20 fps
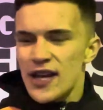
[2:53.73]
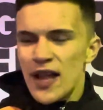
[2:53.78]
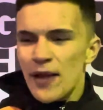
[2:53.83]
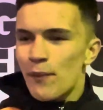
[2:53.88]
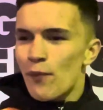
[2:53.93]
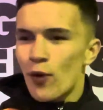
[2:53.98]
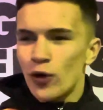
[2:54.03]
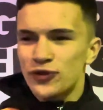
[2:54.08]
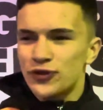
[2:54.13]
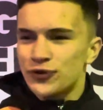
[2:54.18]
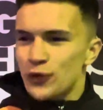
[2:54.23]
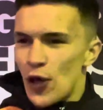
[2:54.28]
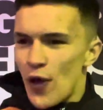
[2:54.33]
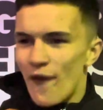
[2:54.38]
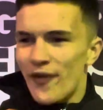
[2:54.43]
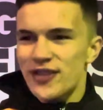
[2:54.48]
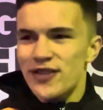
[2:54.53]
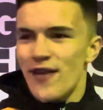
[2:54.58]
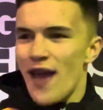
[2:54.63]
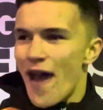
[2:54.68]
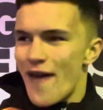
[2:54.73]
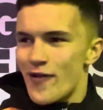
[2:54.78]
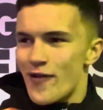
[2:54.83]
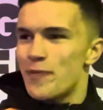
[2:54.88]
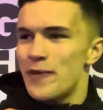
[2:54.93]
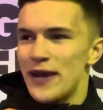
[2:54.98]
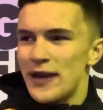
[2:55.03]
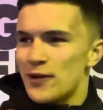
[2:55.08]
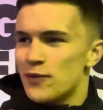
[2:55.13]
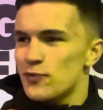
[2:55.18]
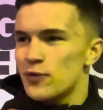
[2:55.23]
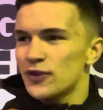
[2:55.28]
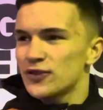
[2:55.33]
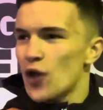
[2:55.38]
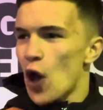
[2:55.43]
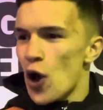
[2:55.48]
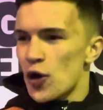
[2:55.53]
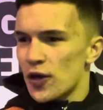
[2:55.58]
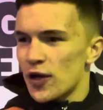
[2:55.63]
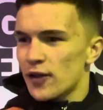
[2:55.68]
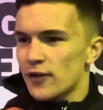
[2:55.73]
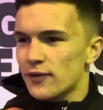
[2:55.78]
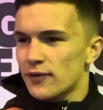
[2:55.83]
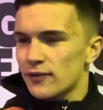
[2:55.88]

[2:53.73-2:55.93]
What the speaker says: The most nervous I've ever been was on a